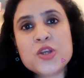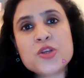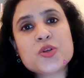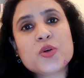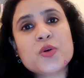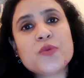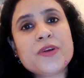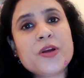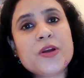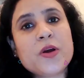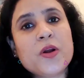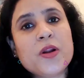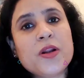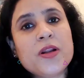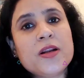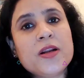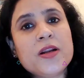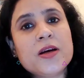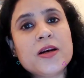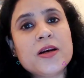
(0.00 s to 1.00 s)
So we
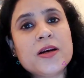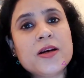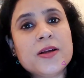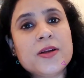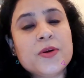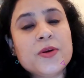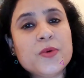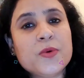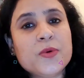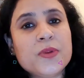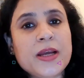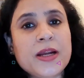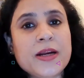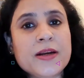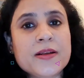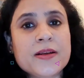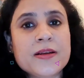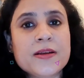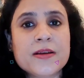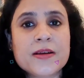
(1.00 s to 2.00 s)
all know
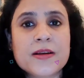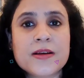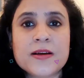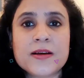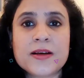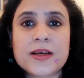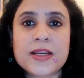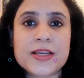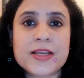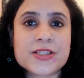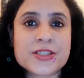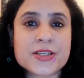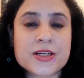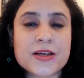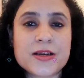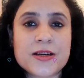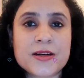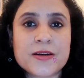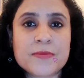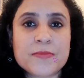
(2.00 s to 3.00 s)
that
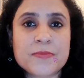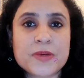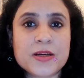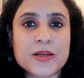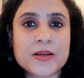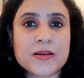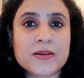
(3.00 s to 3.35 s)
Ganesha,